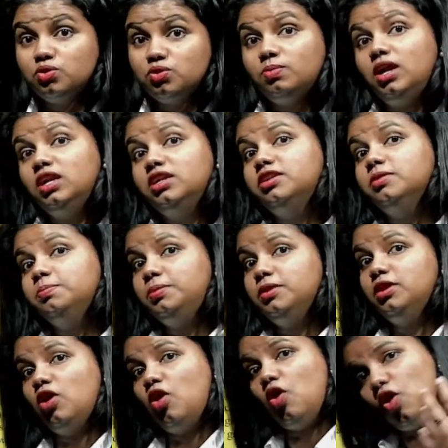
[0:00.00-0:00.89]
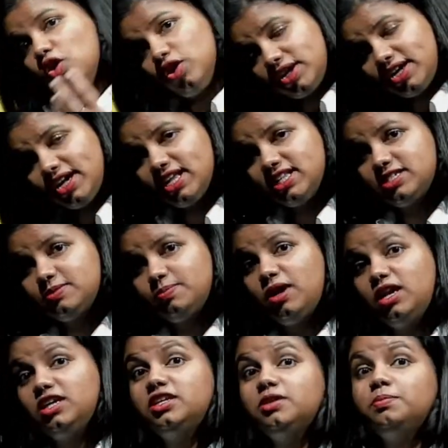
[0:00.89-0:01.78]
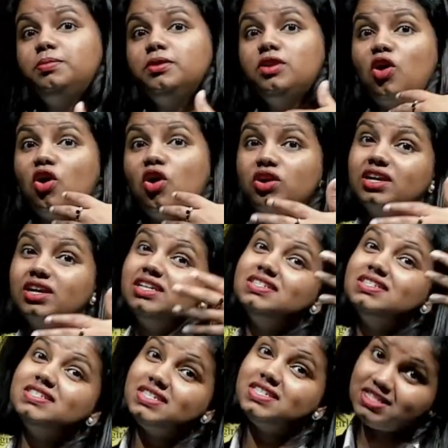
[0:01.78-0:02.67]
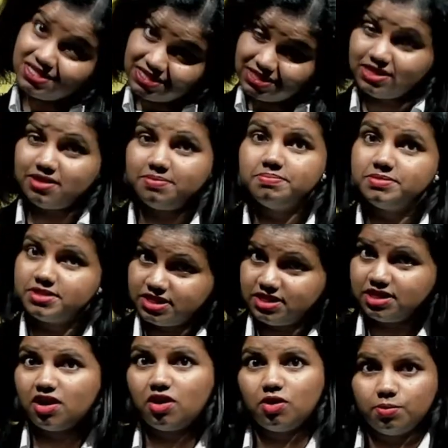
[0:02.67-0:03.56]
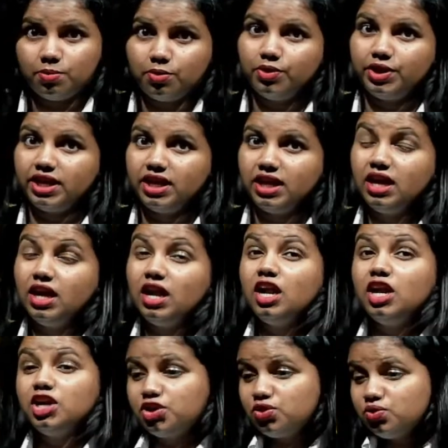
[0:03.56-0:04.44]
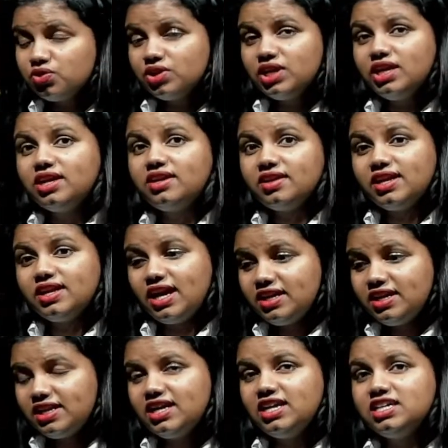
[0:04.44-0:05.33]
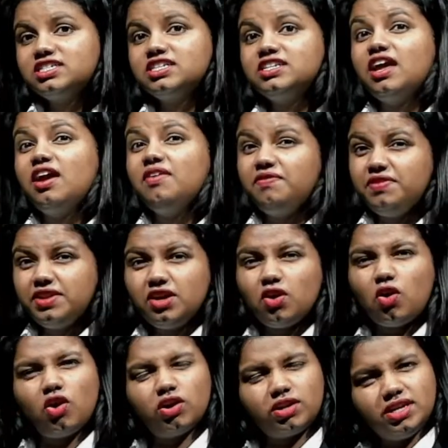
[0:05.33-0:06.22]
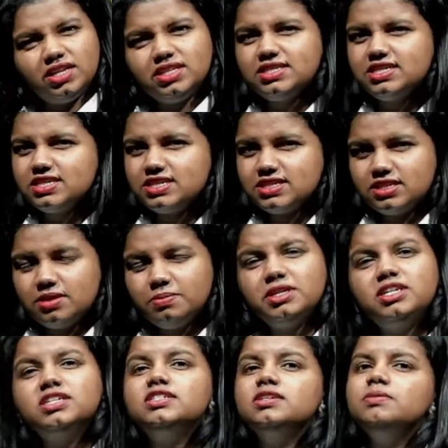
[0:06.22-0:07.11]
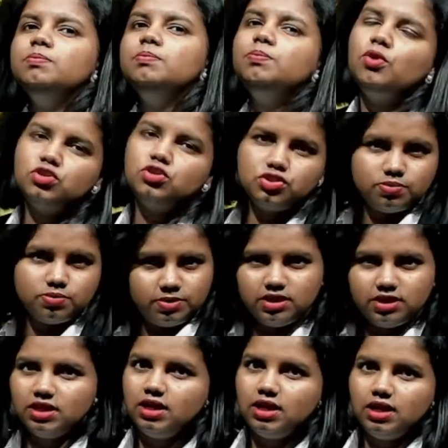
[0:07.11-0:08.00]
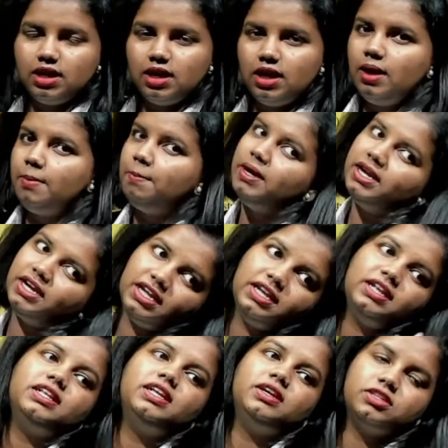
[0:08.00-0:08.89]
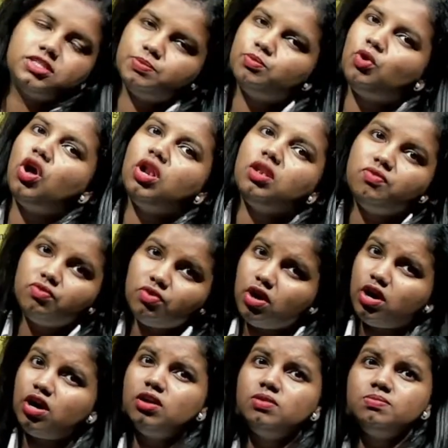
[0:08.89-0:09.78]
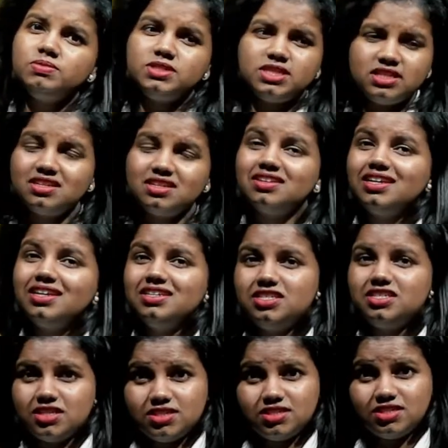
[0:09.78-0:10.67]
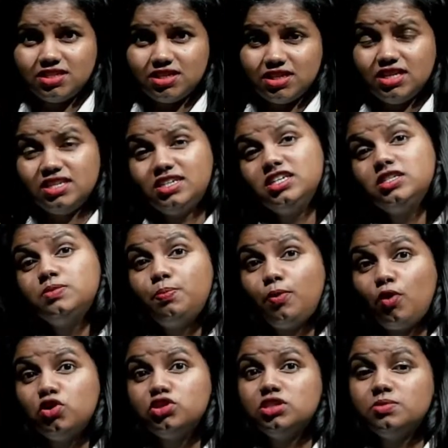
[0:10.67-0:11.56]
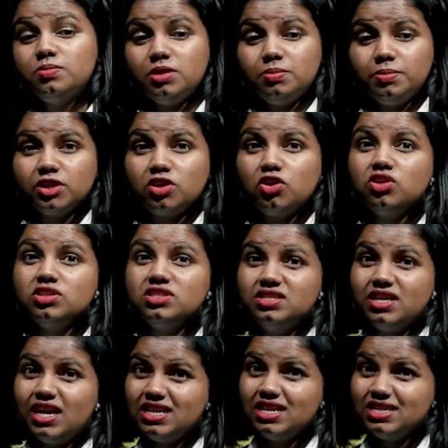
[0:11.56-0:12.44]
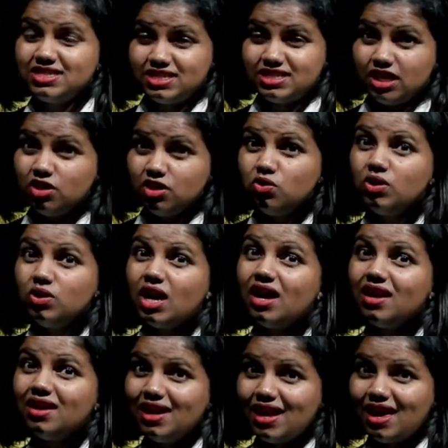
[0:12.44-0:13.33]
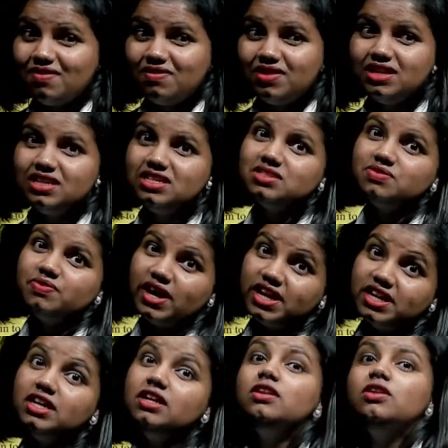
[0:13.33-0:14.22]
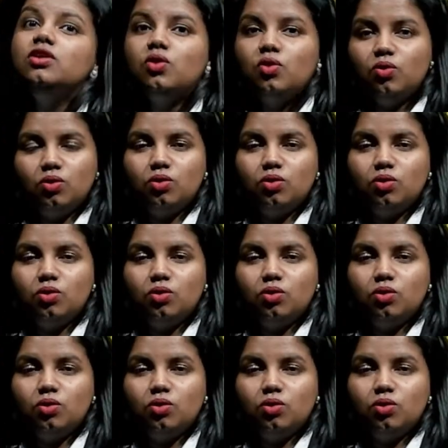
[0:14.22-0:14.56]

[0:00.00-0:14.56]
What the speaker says: multiple organs, multiple organ systems in our body. To recreate each and every organ system, it is impossible. But in the small worms and creatures, it is possible because their cellular level is very low,